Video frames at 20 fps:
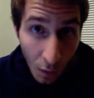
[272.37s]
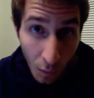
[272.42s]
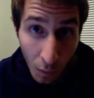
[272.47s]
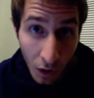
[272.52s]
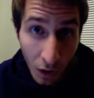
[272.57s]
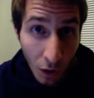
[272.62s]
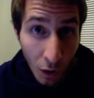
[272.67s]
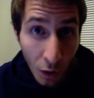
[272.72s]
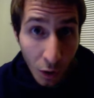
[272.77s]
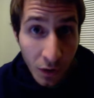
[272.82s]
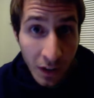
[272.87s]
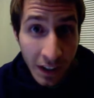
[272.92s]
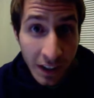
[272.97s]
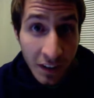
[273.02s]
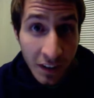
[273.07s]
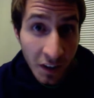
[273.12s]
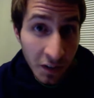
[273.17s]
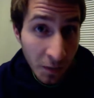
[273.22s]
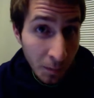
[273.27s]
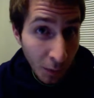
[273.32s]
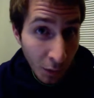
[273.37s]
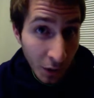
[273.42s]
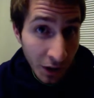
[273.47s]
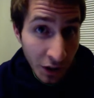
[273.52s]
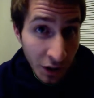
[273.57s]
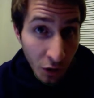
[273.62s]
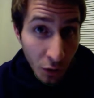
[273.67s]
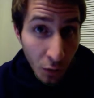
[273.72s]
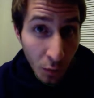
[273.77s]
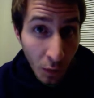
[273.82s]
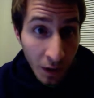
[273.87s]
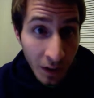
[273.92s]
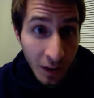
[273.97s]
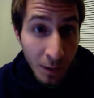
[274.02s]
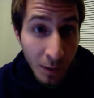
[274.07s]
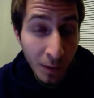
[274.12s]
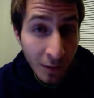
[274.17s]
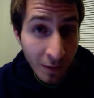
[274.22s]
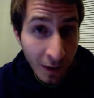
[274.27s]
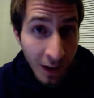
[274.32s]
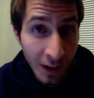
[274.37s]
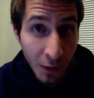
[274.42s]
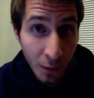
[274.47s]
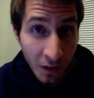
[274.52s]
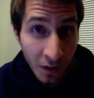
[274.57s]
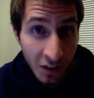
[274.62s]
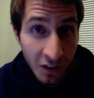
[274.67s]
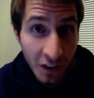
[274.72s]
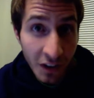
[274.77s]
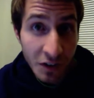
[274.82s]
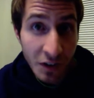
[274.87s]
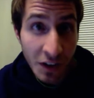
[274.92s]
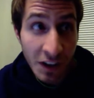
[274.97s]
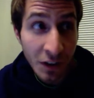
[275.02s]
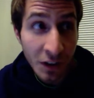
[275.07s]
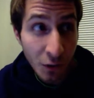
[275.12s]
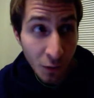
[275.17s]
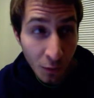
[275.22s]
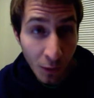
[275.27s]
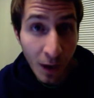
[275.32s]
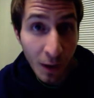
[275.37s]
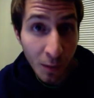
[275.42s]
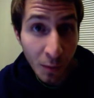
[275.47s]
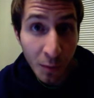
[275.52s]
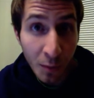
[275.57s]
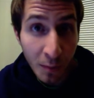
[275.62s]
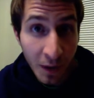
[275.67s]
will only disappoint you when they provide you with such incredible